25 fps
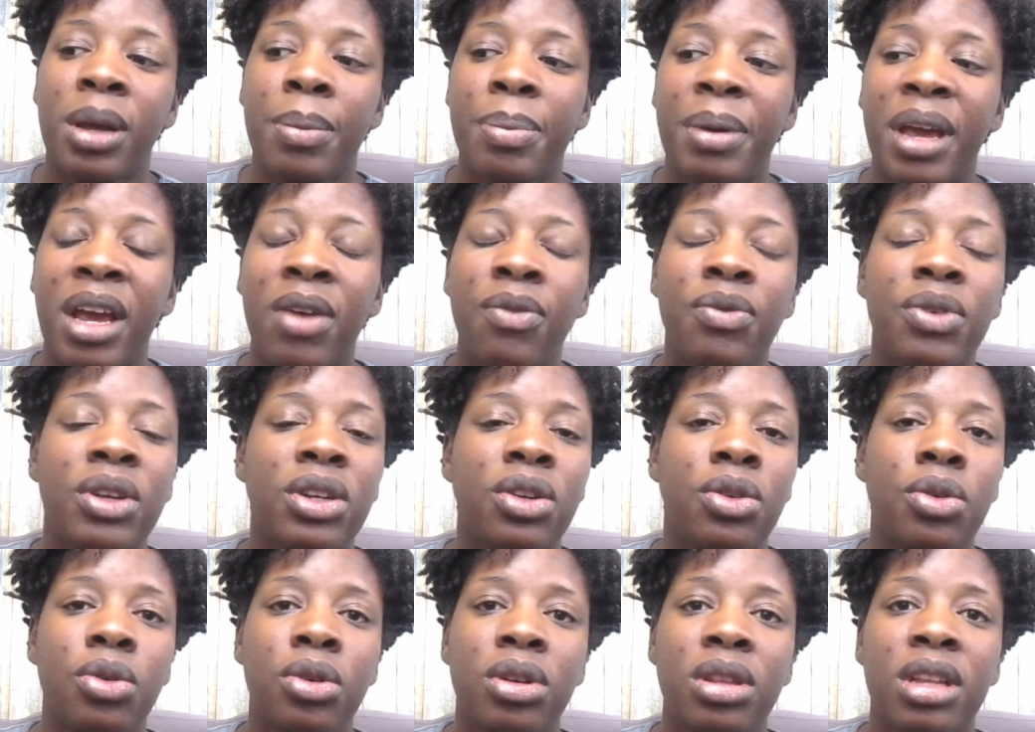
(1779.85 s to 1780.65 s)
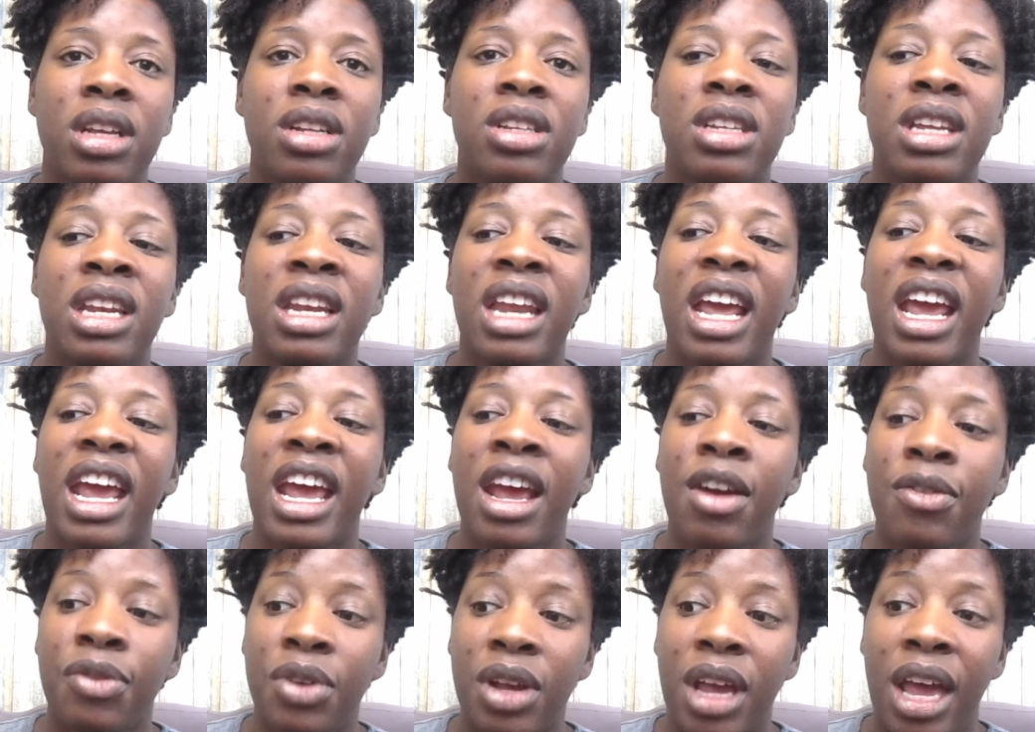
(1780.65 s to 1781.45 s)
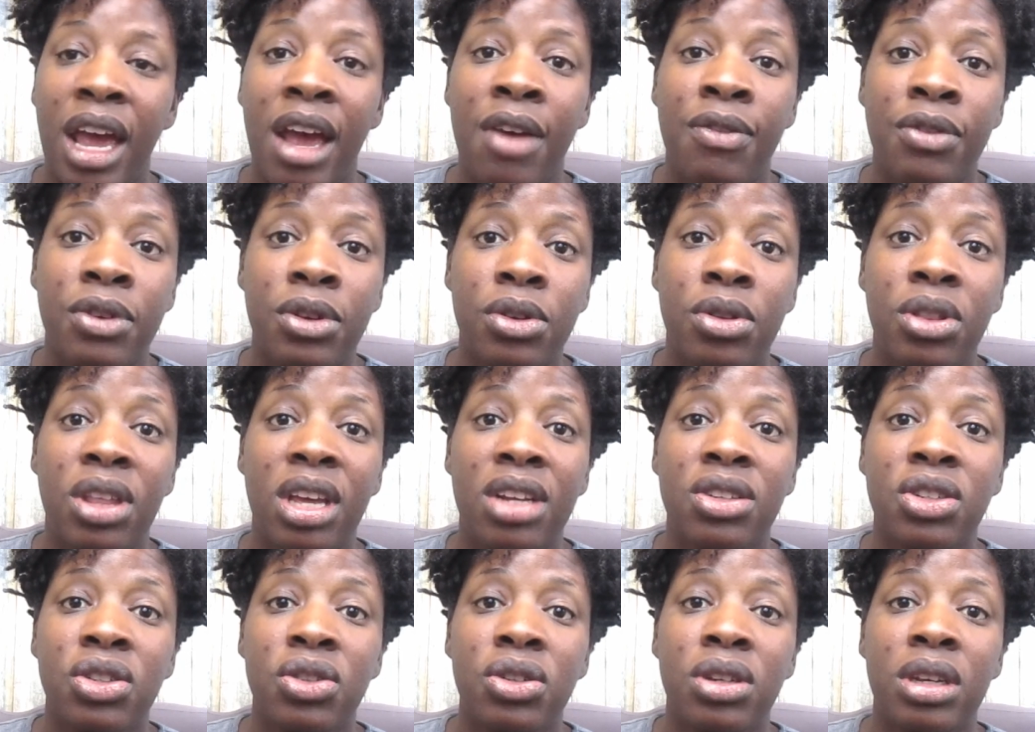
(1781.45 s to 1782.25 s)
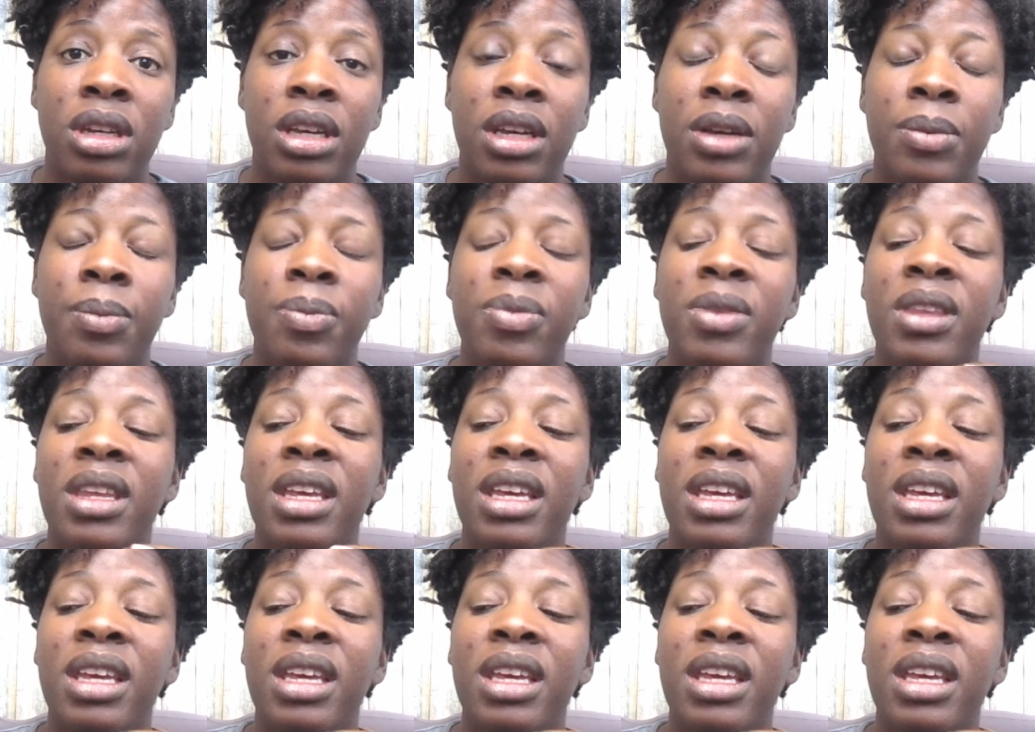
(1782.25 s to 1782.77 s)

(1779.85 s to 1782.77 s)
up every door that in every avenue that you need.